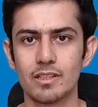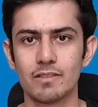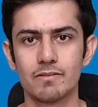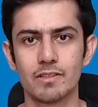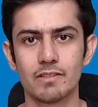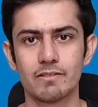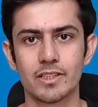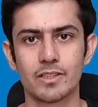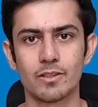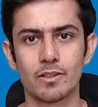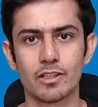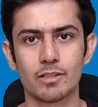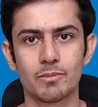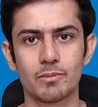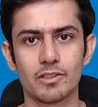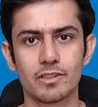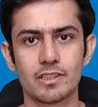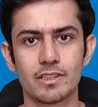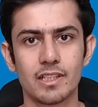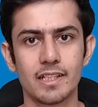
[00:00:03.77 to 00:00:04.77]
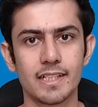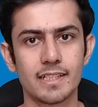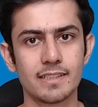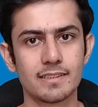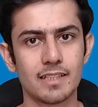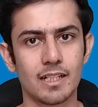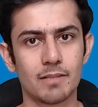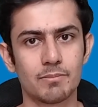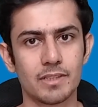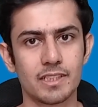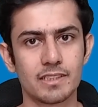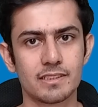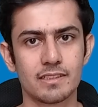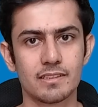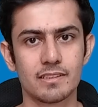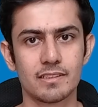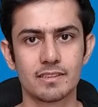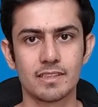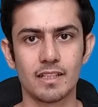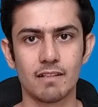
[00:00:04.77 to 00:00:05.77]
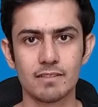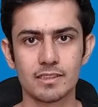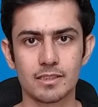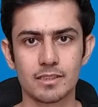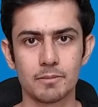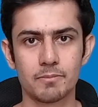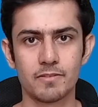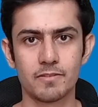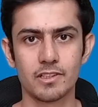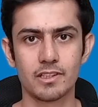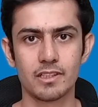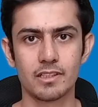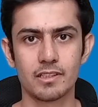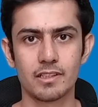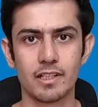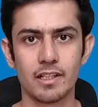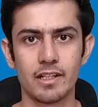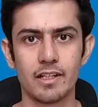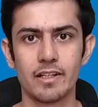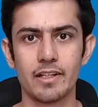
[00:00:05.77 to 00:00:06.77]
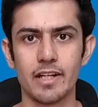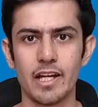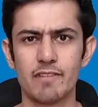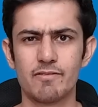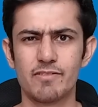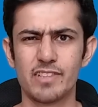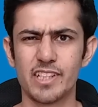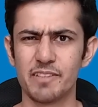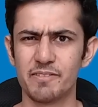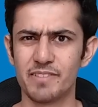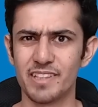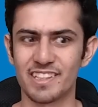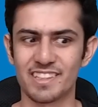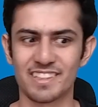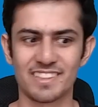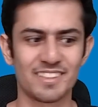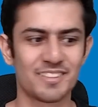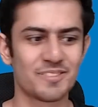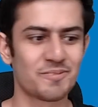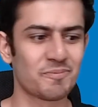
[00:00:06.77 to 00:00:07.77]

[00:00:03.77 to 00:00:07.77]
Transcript: where we talk about the latest happenings in the JavaScript world every week.